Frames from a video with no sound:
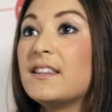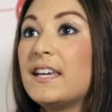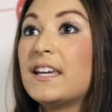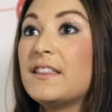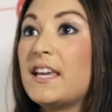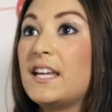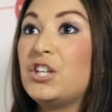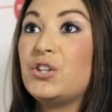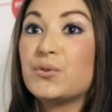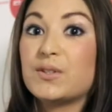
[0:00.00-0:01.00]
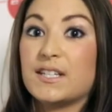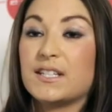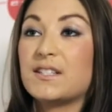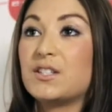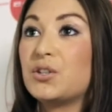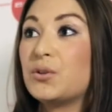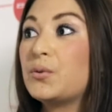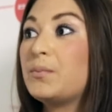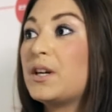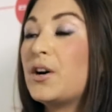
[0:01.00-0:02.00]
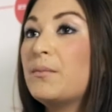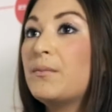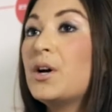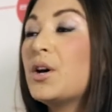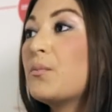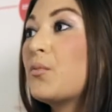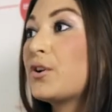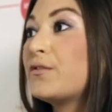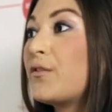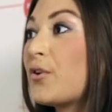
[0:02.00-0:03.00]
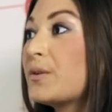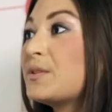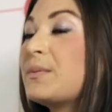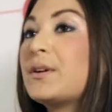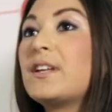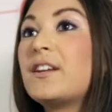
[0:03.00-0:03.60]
They can then use this to become more informed about the